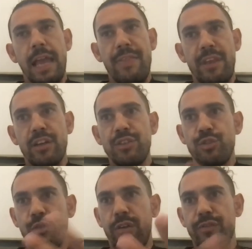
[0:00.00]
and then I
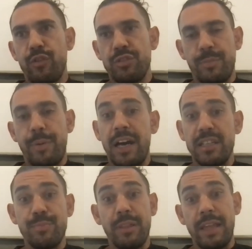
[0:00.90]
saw, of course, the
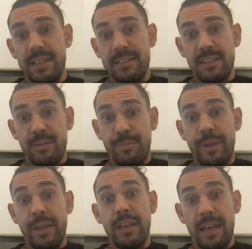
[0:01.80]
past players that had
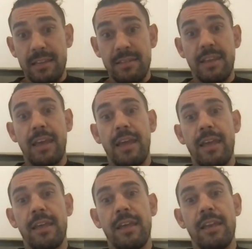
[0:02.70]
been at
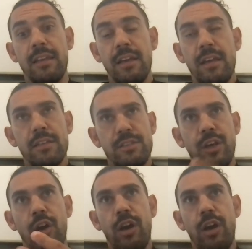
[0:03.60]
ATK, and seeing,